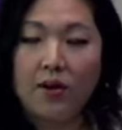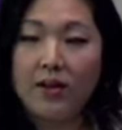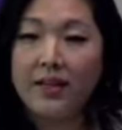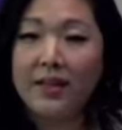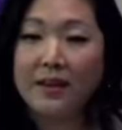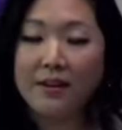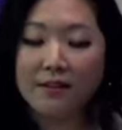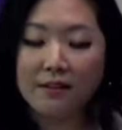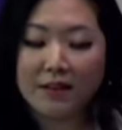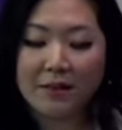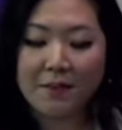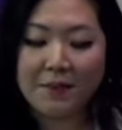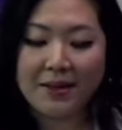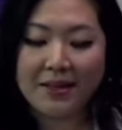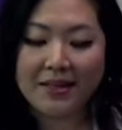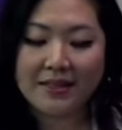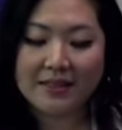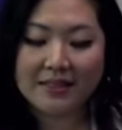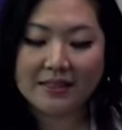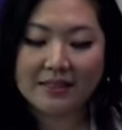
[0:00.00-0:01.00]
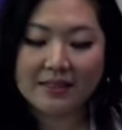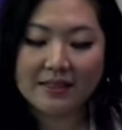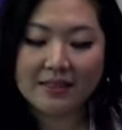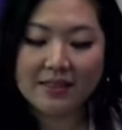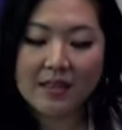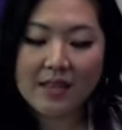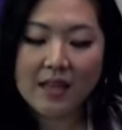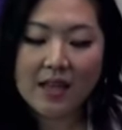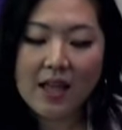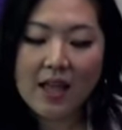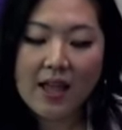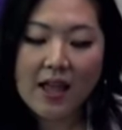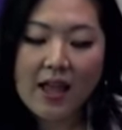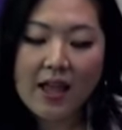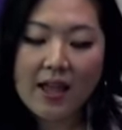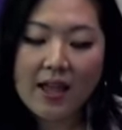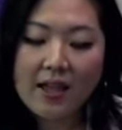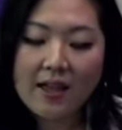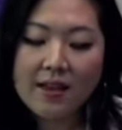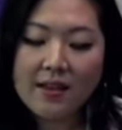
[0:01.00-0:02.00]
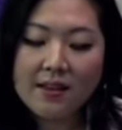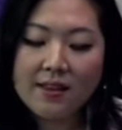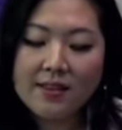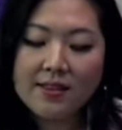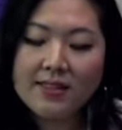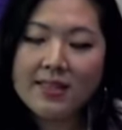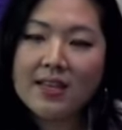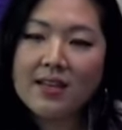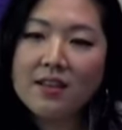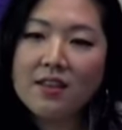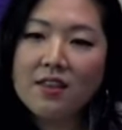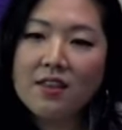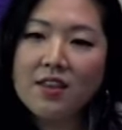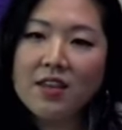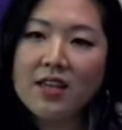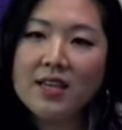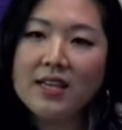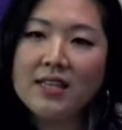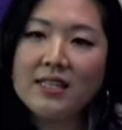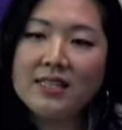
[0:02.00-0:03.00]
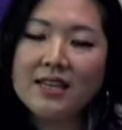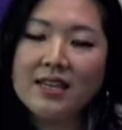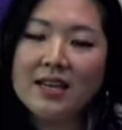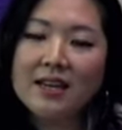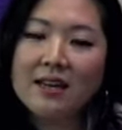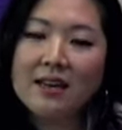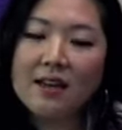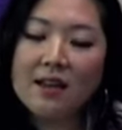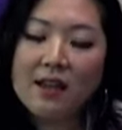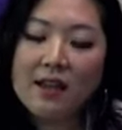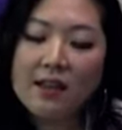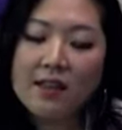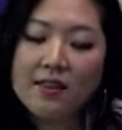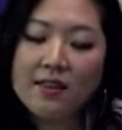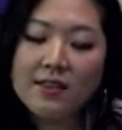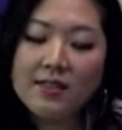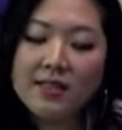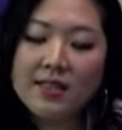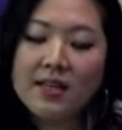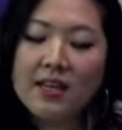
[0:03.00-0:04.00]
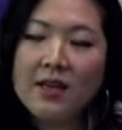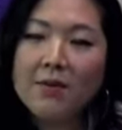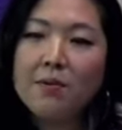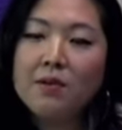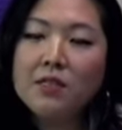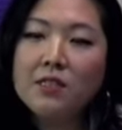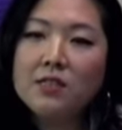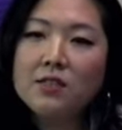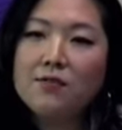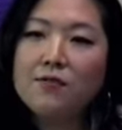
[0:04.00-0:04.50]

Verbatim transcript: a yearly basis. And the second thing is that this enables the